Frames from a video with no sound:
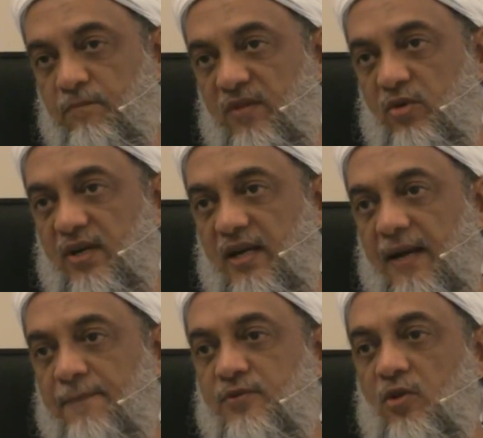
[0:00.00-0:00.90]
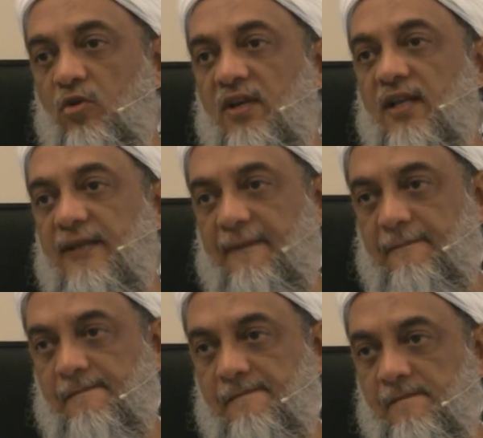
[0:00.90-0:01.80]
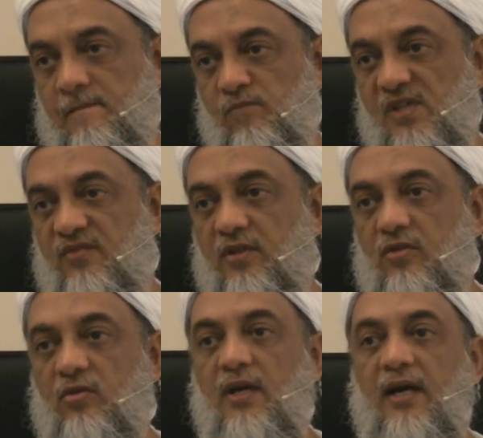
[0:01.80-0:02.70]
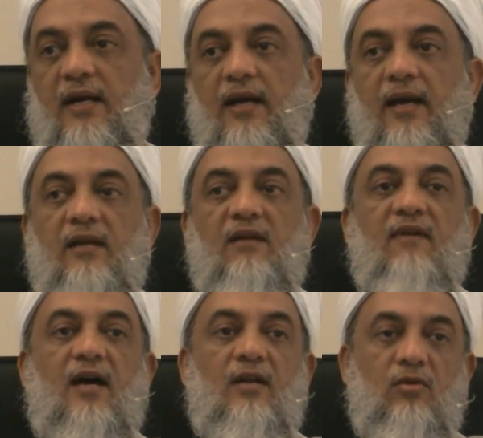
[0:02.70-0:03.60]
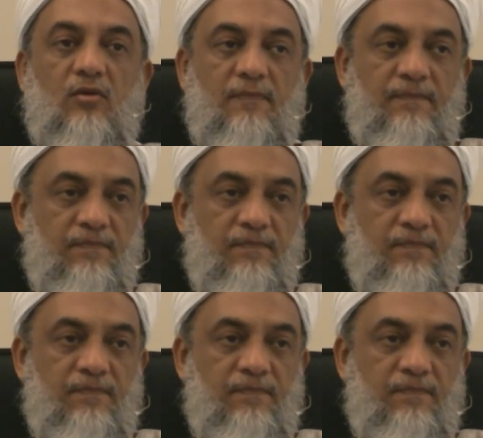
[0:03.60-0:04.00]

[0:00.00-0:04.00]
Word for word: They would get absolutely nothing. If the dunya had any value,